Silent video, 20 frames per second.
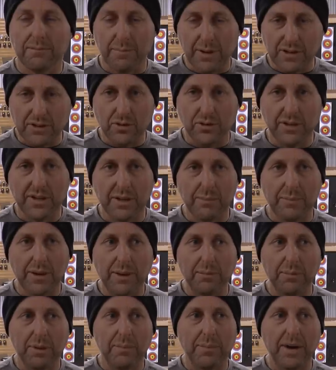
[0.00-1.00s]
been talking to
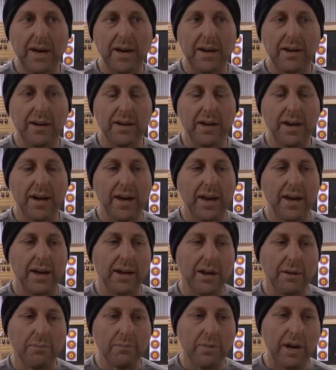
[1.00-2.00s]
people about it,
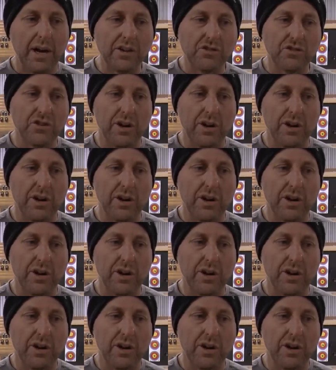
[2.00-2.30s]
and I might